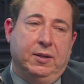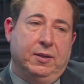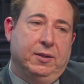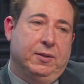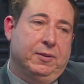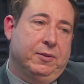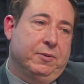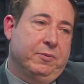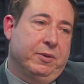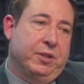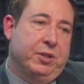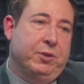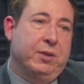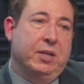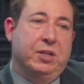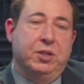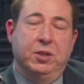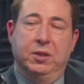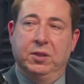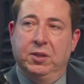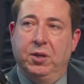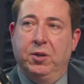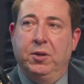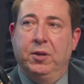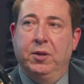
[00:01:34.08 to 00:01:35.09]

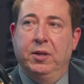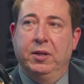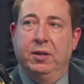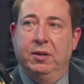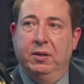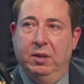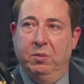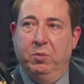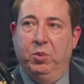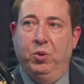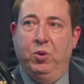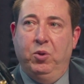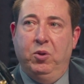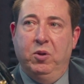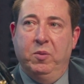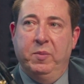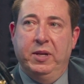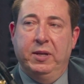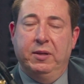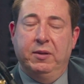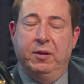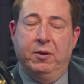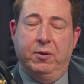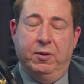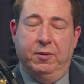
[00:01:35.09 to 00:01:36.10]
restrictions on
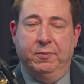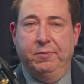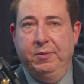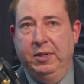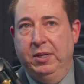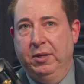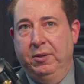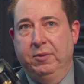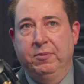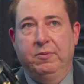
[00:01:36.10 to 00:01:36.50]
employment, or